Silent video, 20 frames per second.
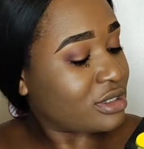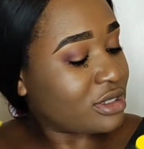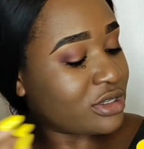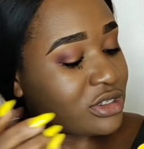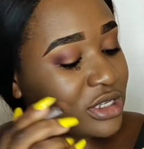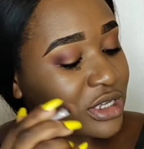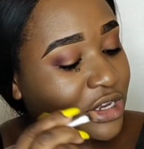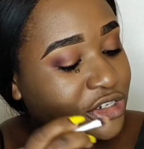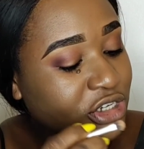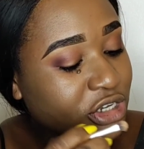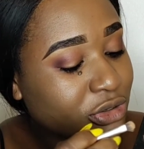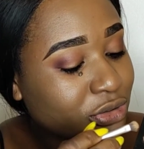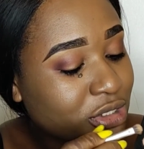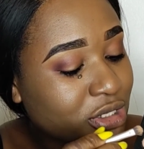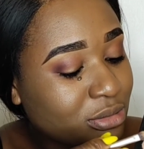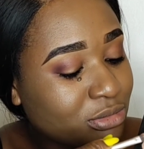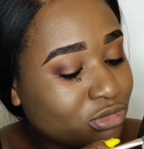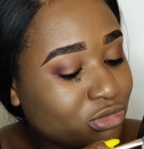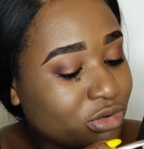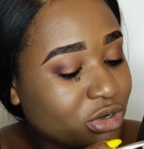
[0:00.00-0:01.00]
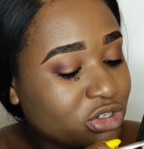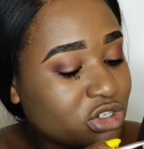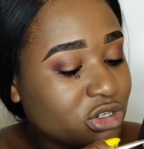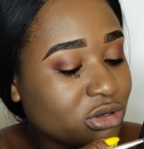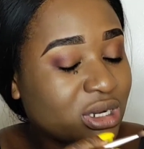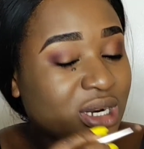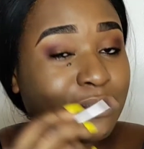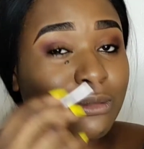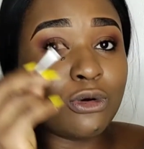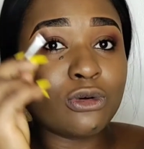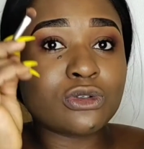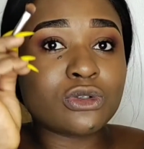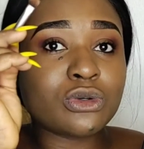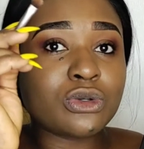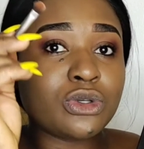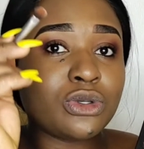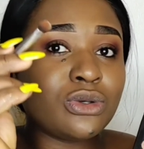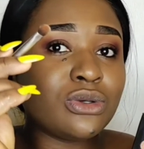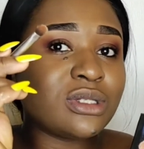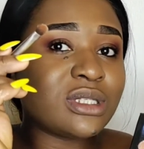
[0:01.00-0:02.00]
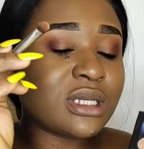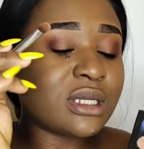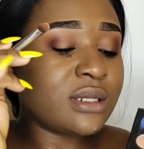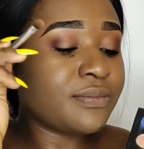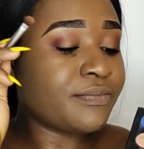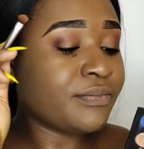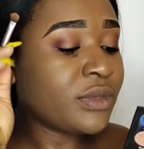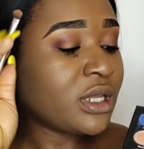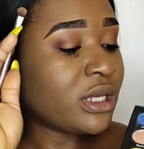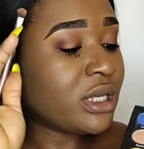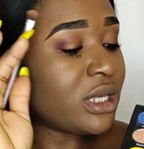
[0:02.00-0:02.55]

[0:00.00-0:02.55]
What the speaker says: This eyeshadow named Rachel, and I'm also using